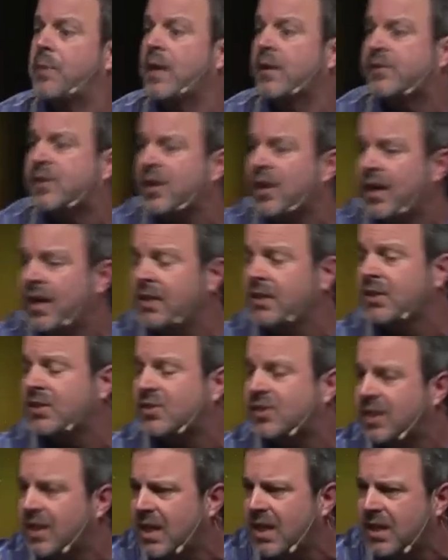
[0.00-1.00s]
but behind the
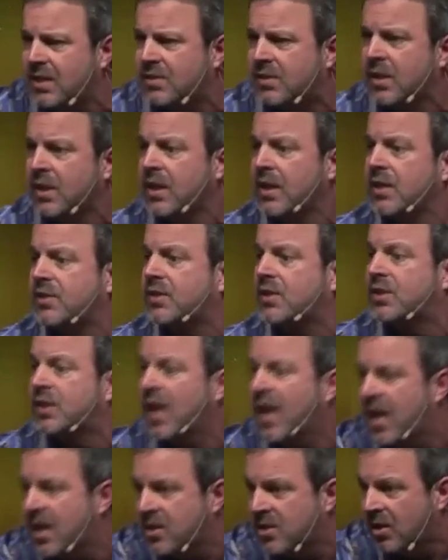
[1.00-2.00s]
scenes is a
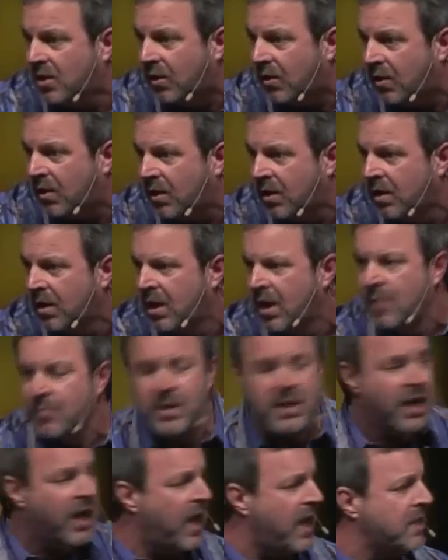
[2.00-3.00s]
Daniel.
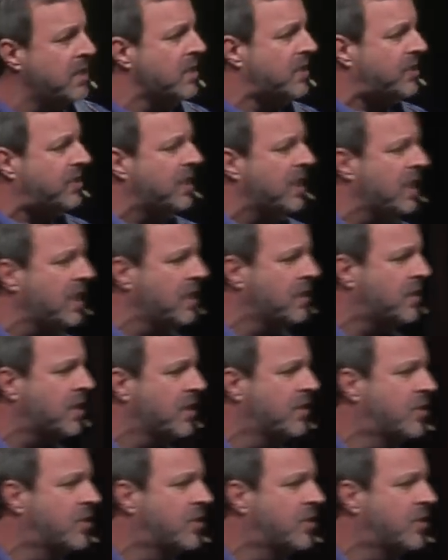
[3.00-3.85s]
Behind the scenes